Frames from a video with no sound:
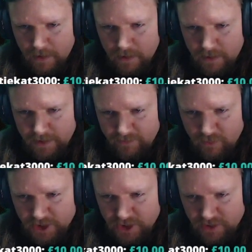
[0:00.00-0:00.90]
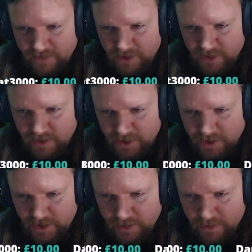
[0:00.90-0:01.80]
Naval mission
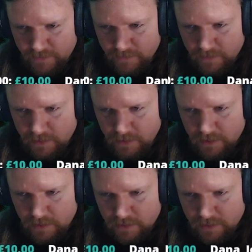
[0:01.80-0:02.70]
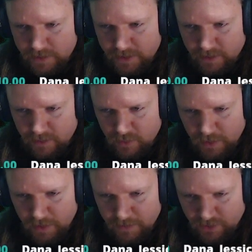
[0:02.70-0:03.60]
efficiency. Tactical
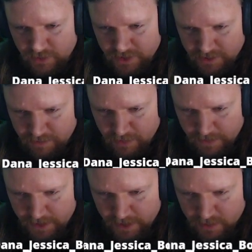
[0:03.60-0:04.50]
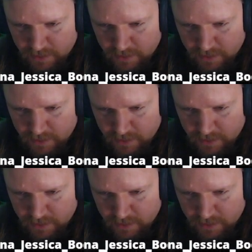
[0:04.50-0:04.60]
bomber, strategic bombing